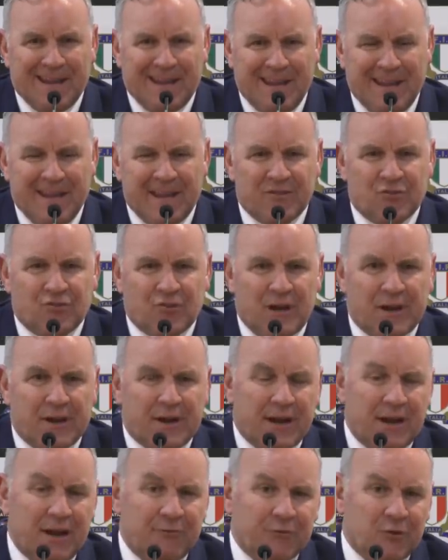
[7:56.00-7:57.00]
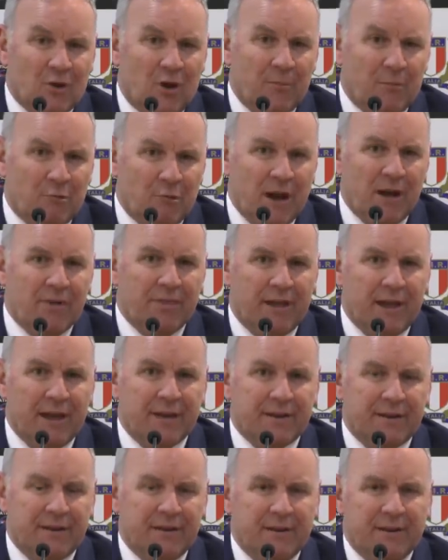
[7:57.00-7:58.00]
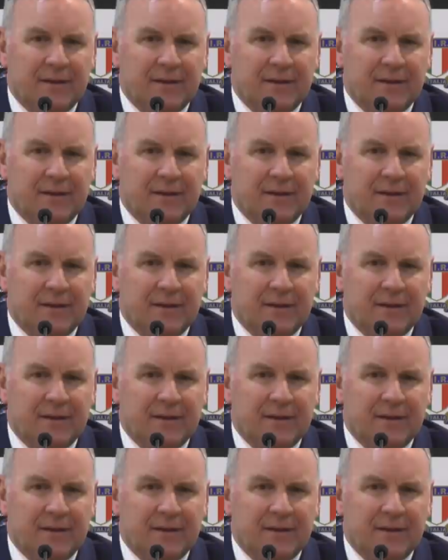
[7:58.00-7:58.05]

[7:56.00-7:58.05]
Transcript: he had a chat at half time around that,